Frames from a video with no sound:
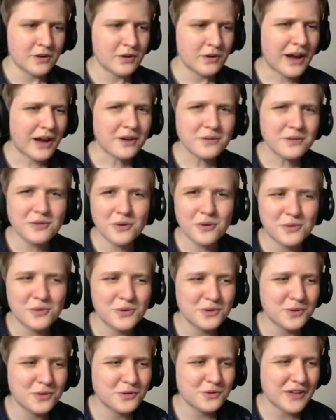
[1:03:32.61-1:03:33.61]
I don't know
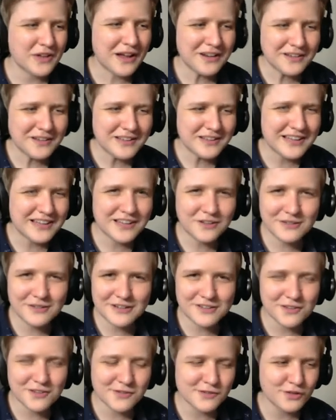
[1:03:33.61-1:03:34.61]
who those. Can you
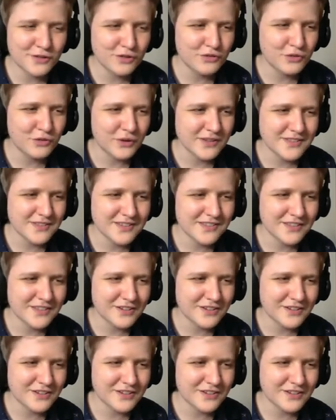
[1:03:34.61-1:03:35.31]
hear those little voices